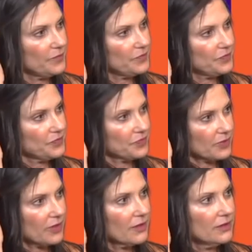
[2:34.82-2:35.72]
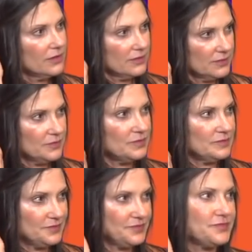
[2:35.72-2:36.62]

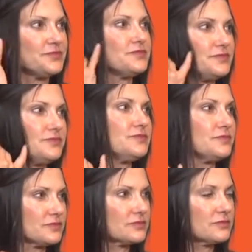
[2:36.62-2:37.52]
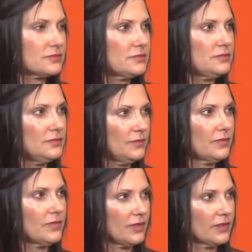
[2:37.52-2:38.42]

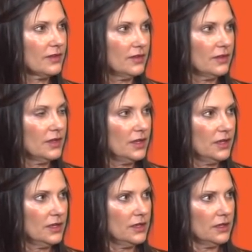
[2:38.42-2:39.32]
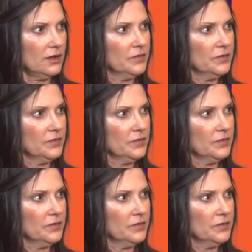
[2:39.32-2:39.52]
(silent)